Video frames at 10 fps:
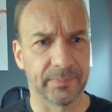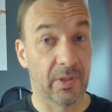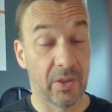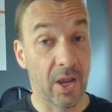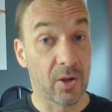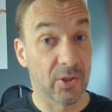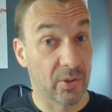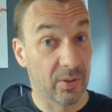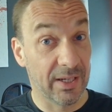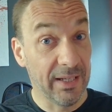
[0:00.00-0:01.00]
They
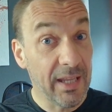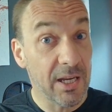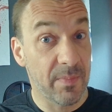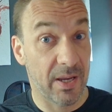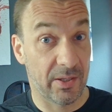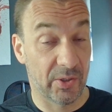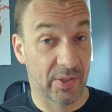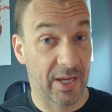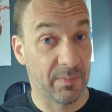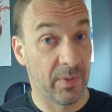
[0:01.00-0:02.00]
also clearly made the
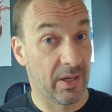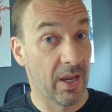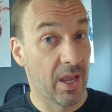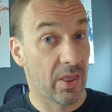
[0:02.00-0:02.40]
statement